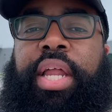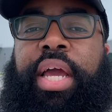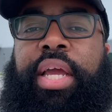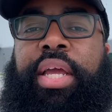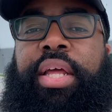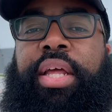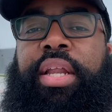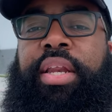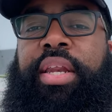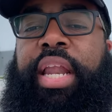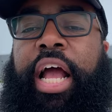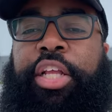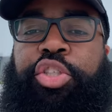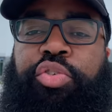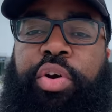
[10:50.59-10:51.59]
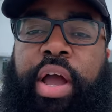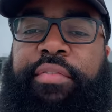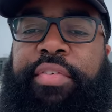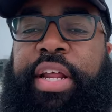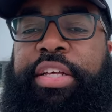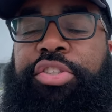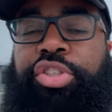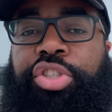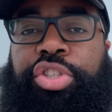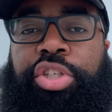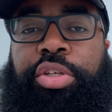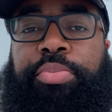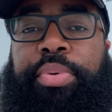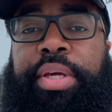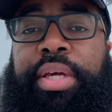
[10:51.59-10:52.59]
like not drive it as it
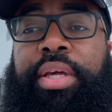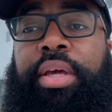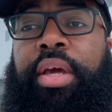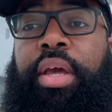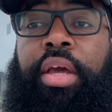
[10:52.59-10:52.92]
should be.